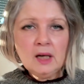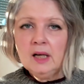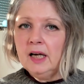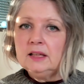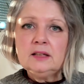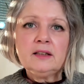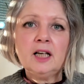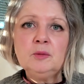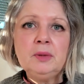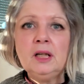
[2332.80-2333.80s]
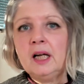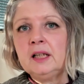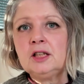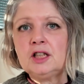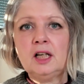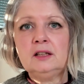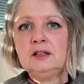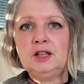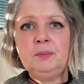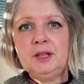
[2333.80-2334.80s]
And it can be like
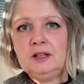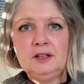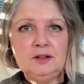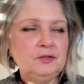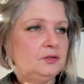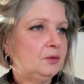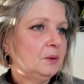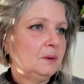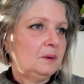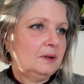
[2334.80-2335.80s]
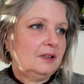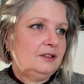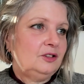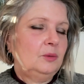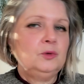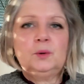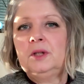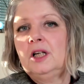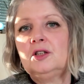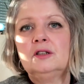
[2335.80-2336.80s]
ChatGPT for some
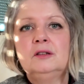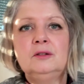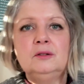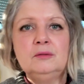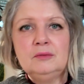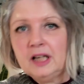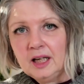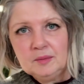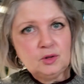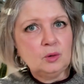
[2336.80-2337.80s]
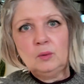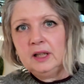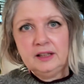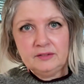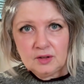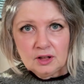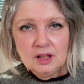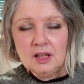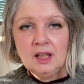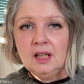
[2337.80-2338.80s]
creation names or whatever,
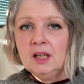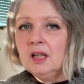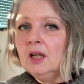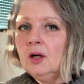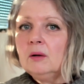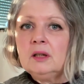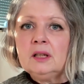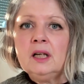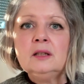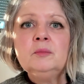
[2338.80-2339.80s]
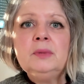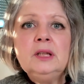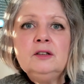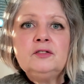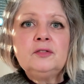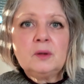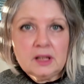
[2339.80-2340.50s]
or it can be, for